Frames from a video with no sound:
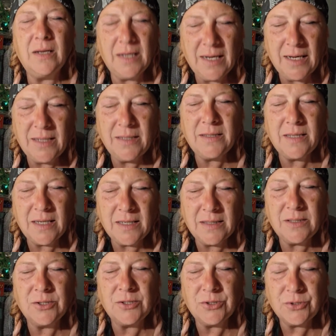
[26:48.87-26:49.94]
Ain't that
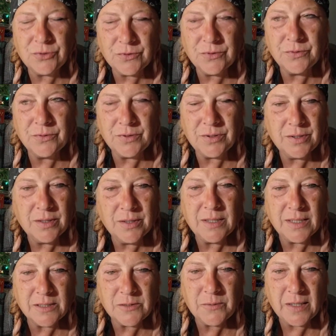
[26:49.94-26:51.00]
the truth?
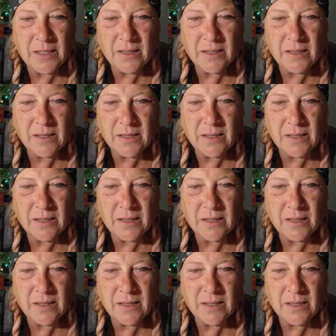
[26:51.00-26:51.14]
That's what I